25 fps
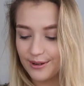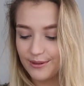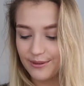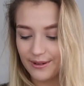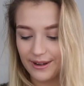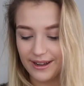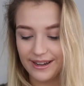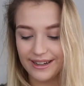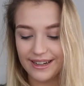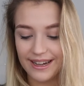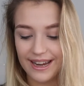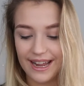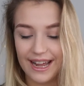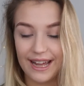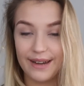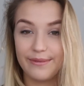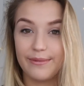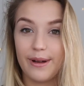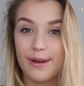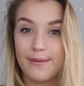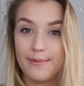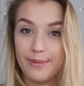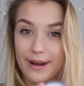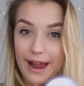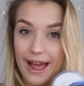one, and
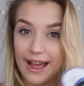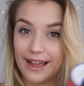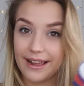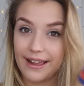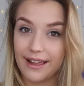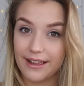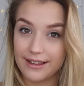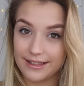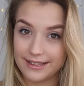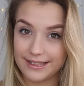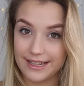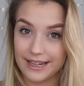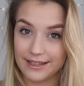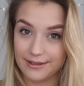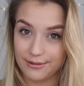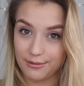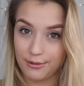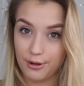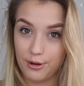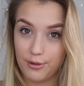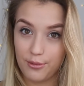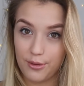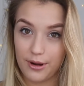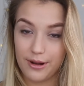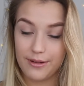my black
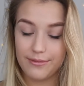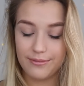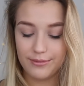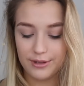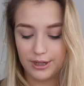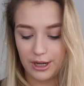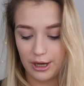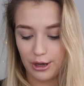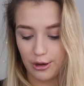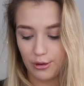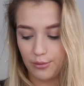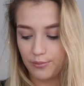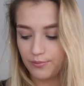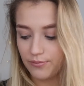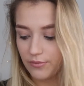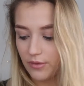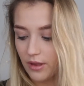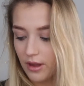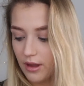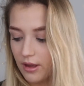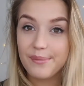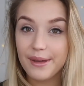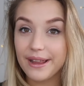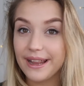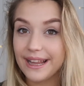Snazzery one too.
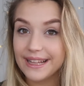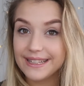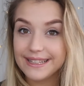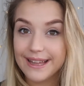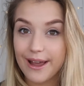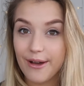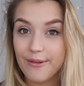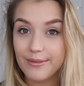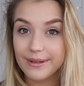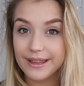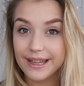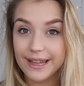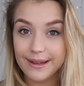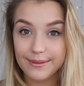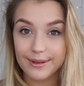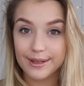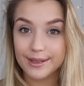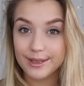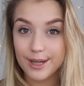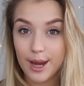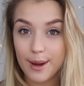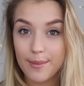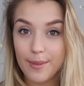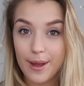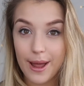But let's get on with it. I'm
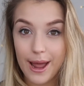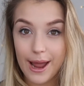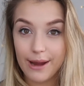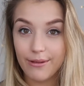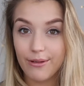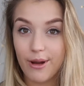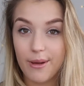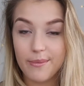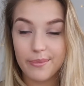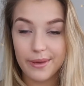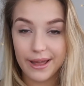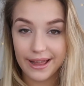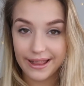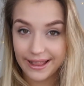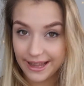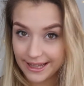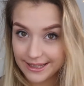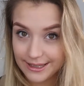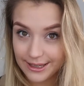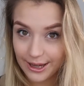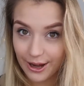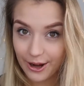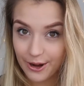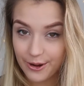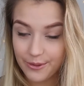going to tie my hair up and
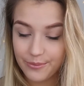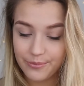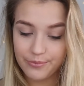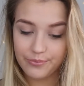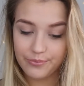let's go.